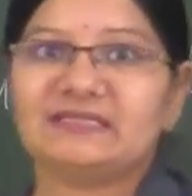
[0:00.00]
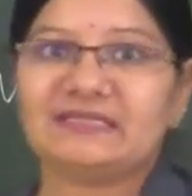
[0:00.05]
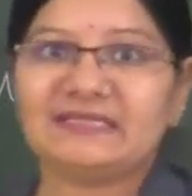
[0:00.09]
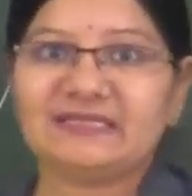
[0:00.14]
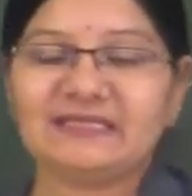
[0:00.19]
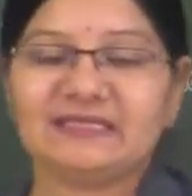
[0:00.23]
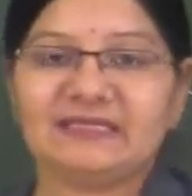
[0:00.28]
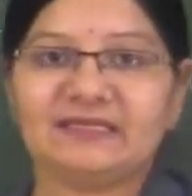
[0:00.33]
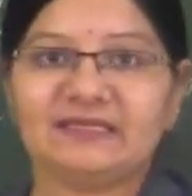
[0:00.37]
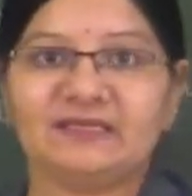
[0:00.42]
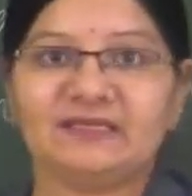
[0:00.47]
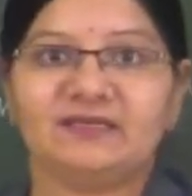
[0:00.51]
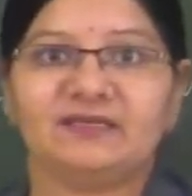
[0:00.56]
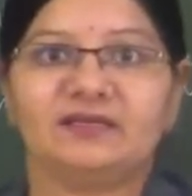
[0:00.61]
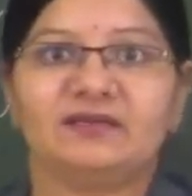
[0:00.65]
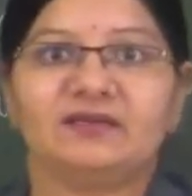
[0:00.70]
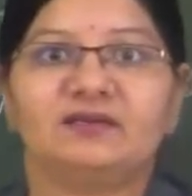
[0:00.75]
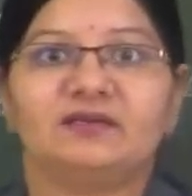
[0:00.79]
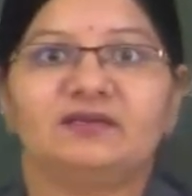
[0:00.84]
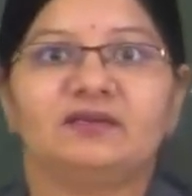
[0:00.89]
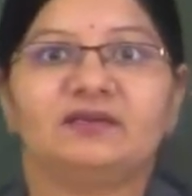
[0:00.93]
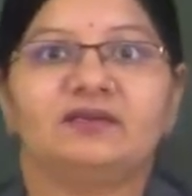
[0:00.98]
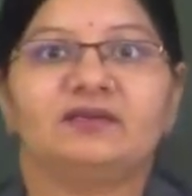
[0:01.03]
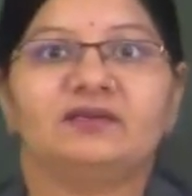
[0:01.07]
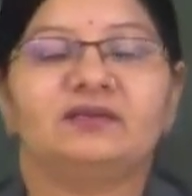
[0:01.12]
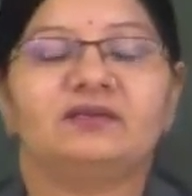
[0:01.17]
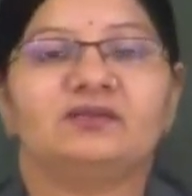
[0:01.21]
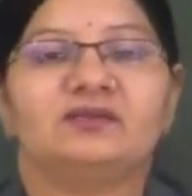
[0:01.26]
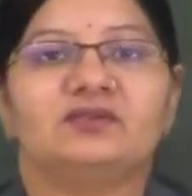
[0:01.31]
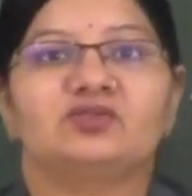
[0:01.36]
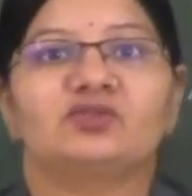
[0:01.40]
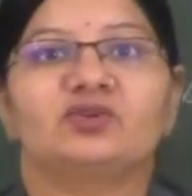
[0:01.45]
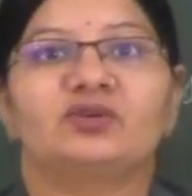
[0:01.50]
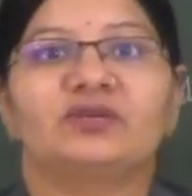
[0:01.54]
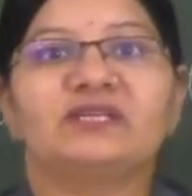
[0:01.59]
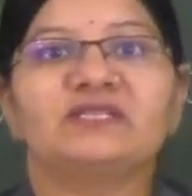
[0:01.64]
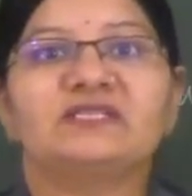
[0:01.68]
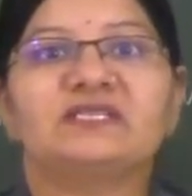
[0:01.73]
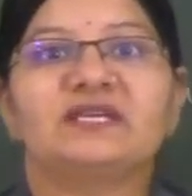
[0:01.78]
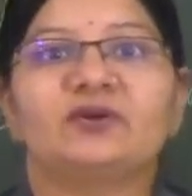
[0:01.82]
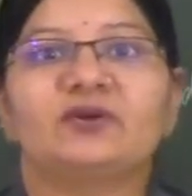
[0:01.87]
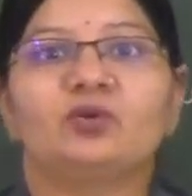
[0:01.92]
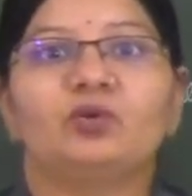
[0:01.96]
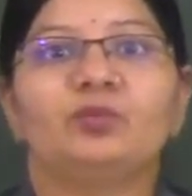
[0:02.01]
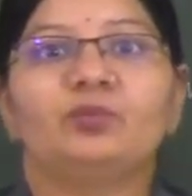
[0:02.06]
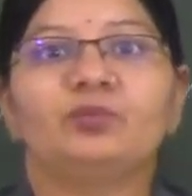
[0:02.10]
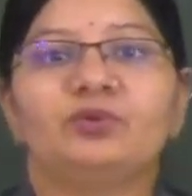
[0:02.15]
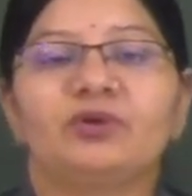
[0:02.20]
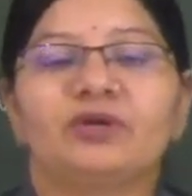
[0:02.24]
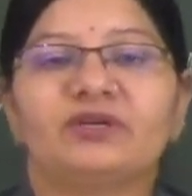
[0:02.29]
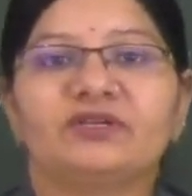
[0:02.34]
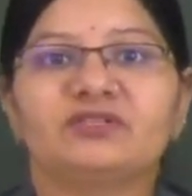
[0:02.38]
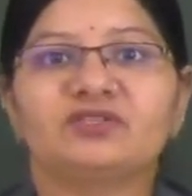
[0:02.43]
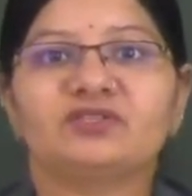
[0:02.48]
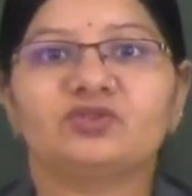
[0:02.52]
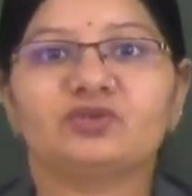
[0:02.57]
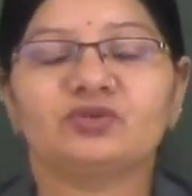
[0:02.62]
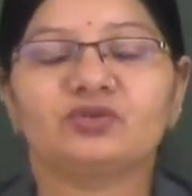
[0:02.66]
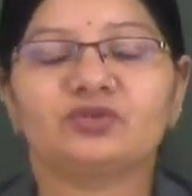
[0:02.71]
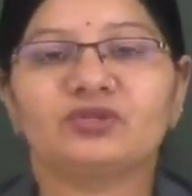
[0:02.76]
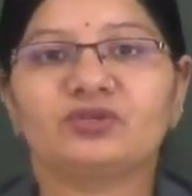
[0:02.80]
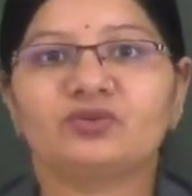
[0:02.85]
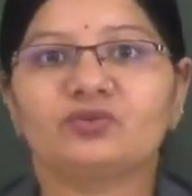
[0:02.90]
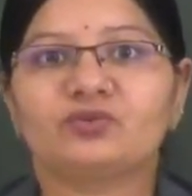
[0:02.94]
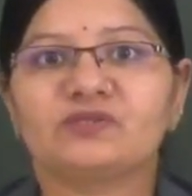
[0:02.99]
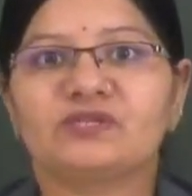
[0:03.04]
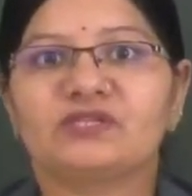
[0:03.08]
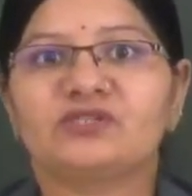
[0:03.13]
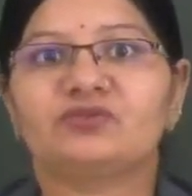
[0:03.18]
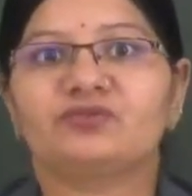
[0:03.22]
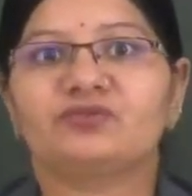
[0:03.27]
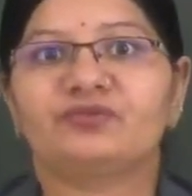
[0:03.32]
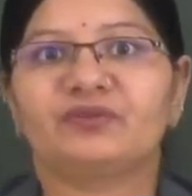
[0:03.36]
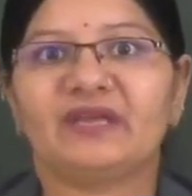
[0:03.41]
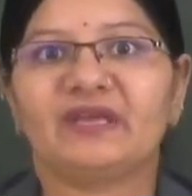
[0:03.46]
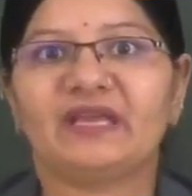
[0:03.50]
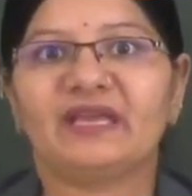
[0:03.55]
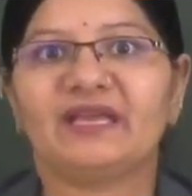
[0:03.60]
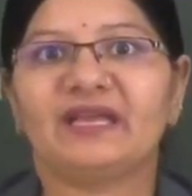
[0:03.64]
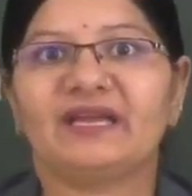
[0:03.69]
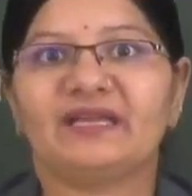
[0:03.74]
degree. So kids, I hope you understood the usage of a